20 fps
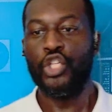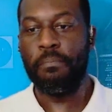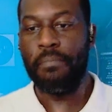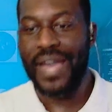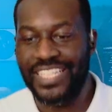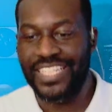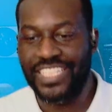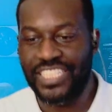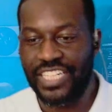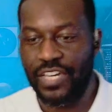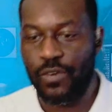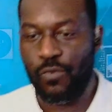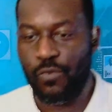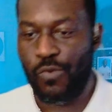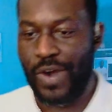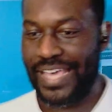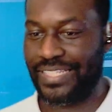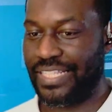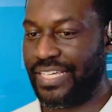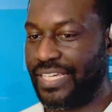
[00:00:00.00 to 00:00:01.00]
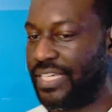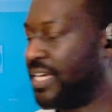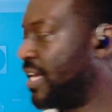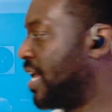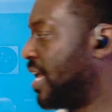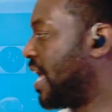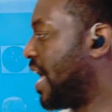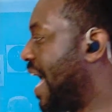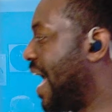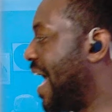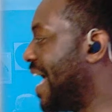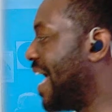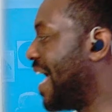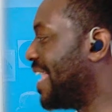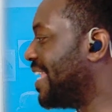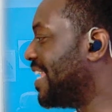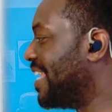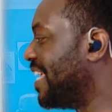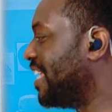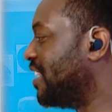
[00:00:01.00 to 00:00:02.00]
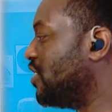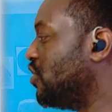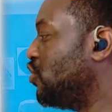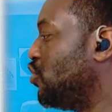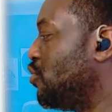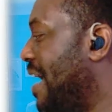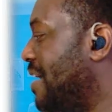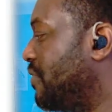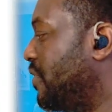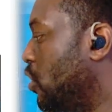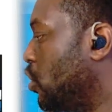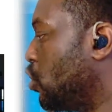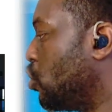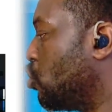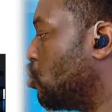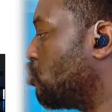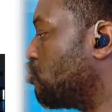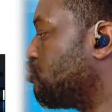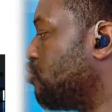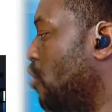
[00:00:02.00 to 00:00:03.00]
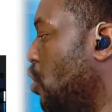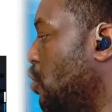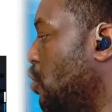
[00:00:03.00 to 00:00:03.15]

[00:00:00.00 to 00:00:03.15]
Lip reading: wisely, and then you have growth